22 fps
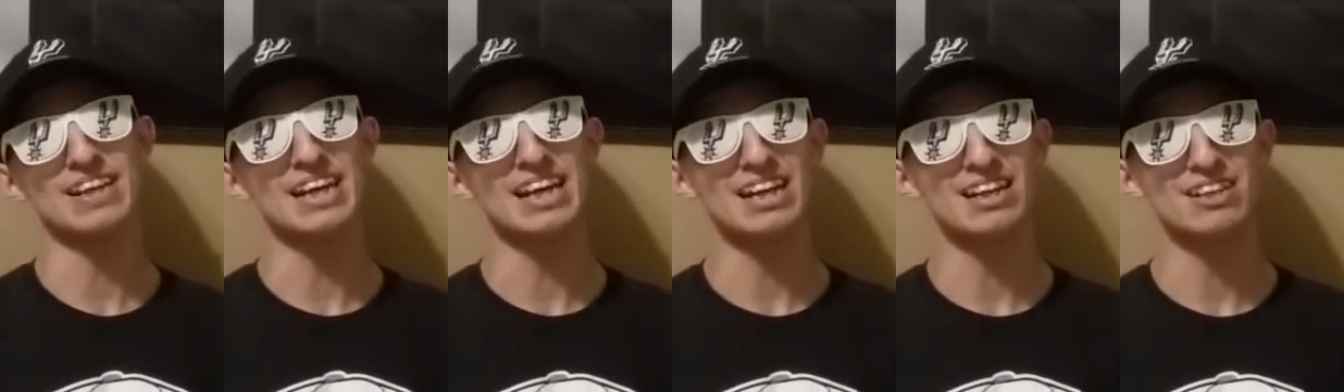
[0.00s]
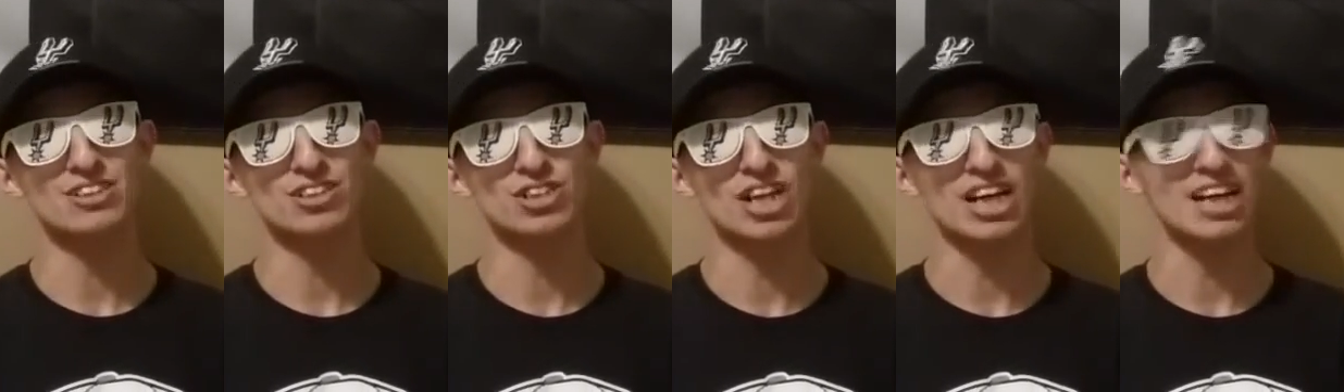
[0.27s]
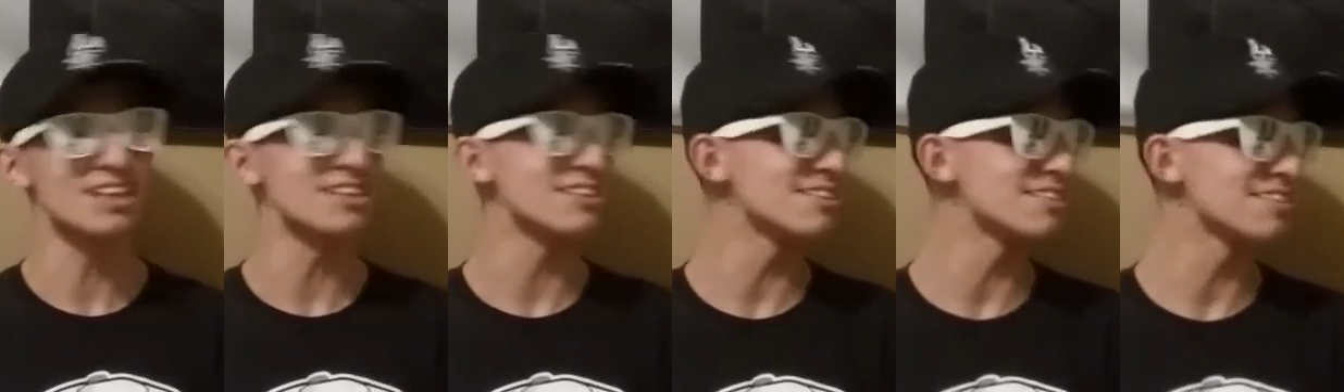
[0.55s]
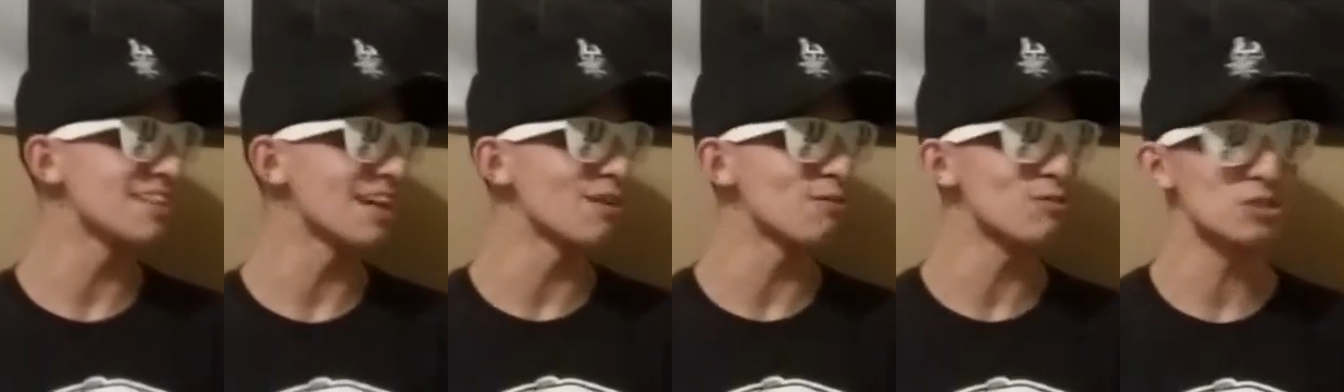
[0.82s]
He had a chance to
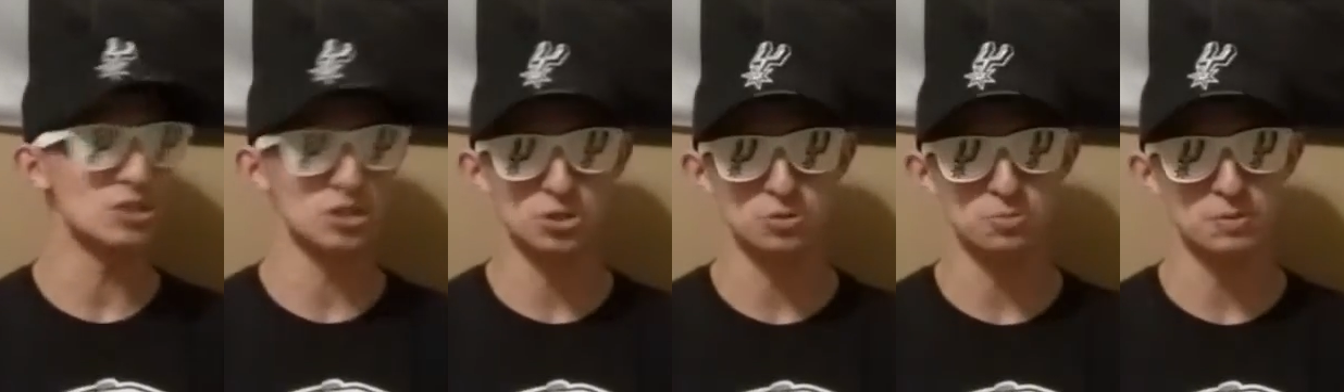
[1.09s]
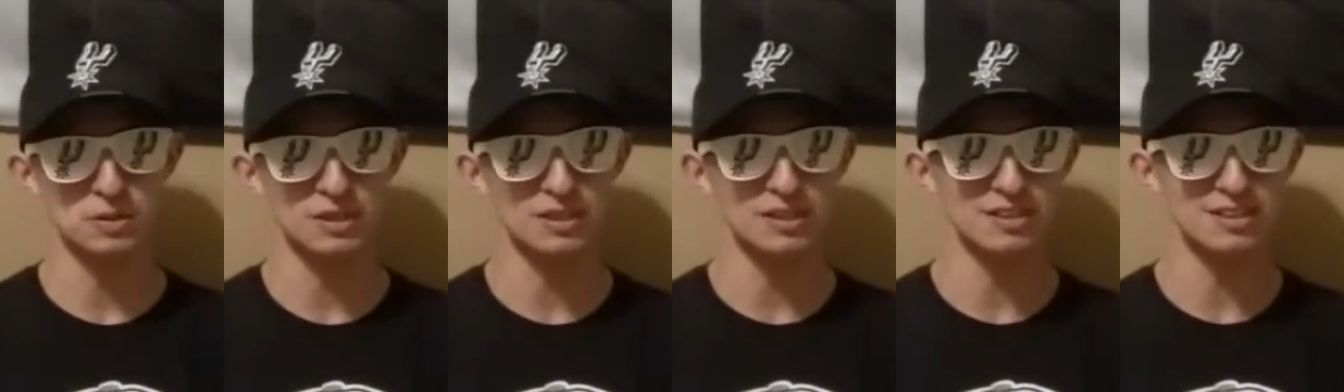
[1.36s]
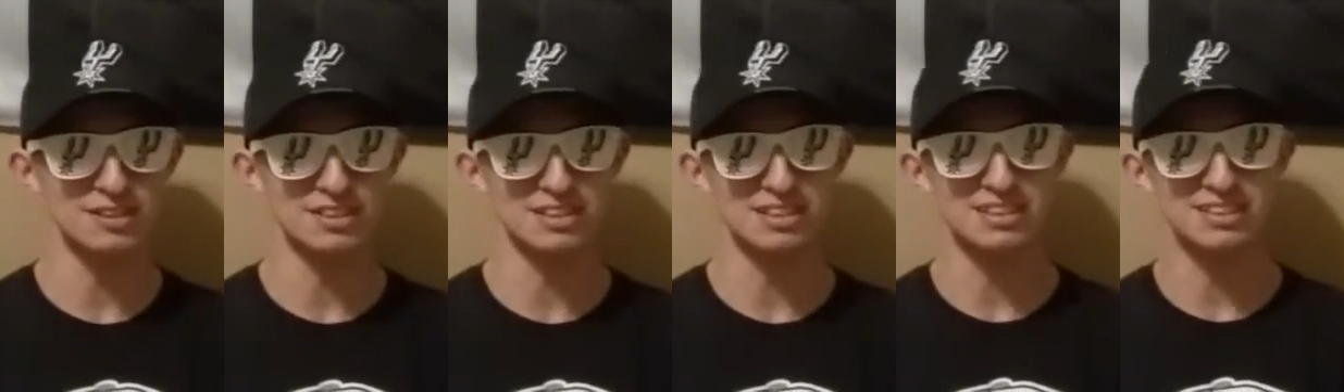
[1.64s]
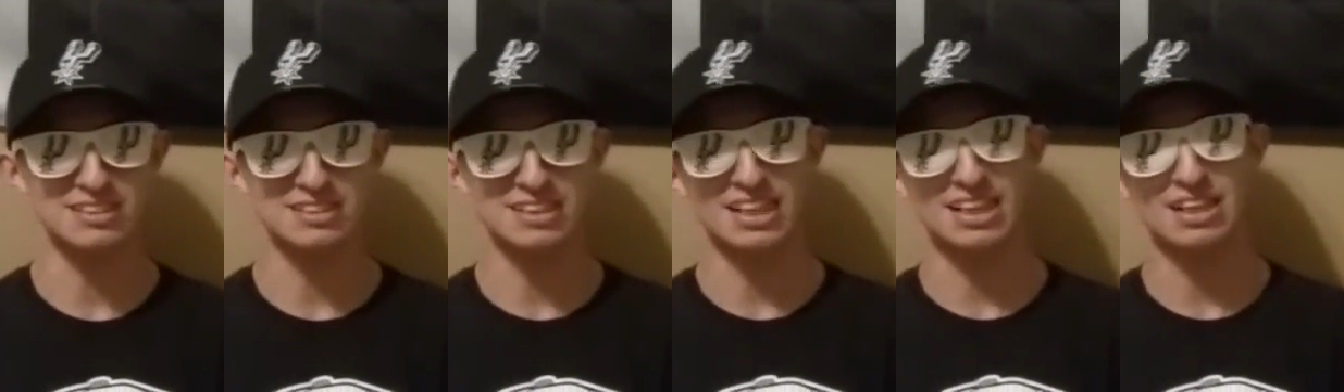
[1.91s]
sign with the Spurs, and
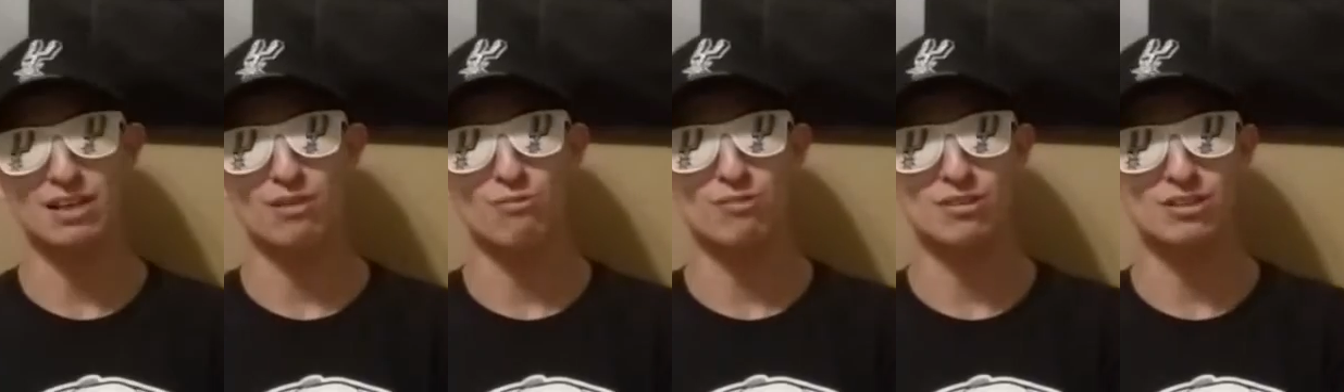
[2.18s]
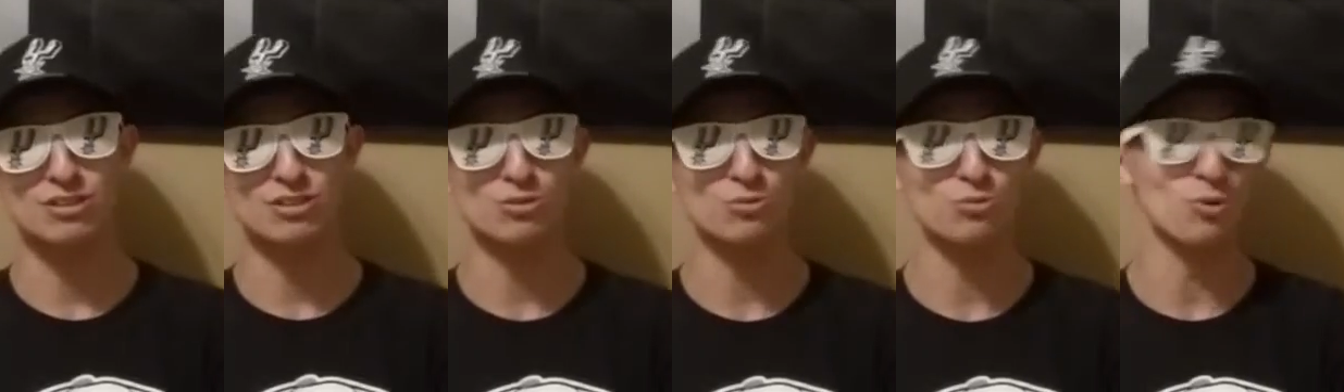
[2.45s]
instead he went to the